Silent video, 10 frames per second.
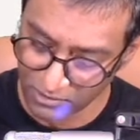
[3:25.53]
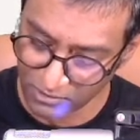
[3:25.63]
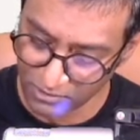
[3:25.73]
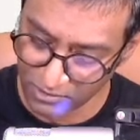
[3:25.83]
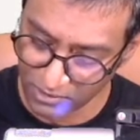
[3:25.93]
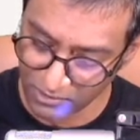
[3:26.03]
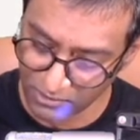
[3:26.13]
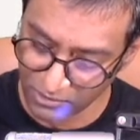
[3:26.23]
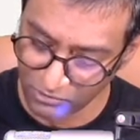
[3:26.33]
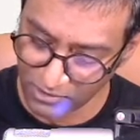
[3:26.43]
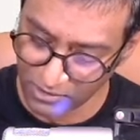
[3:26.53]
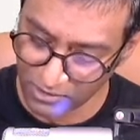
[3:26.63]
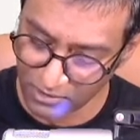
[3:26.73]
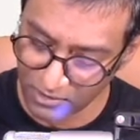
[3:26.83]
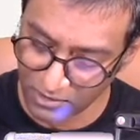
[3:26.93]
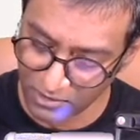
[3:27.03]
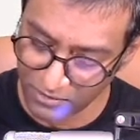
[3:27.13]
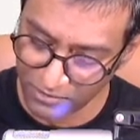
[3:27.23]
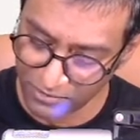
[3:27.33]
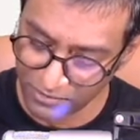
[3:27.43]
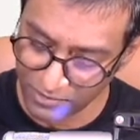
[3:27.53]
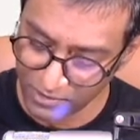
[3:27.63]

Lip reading: thing that you did earlier,